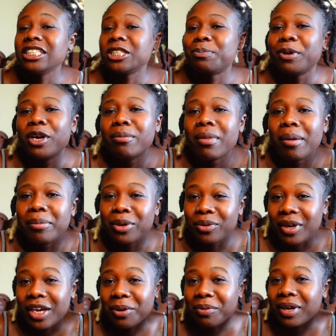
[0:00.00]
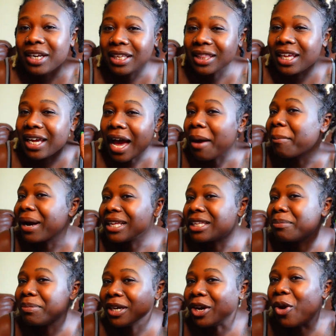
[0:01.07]
I just put him on mute. He really think I'm
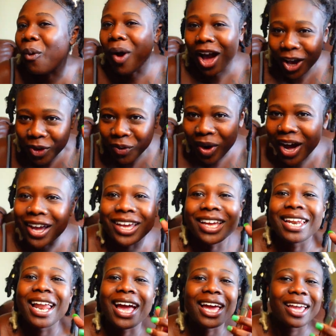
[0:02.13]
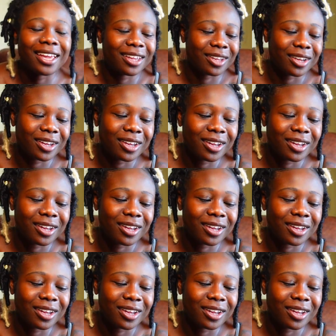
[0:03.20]
about to be guac-guacking, like...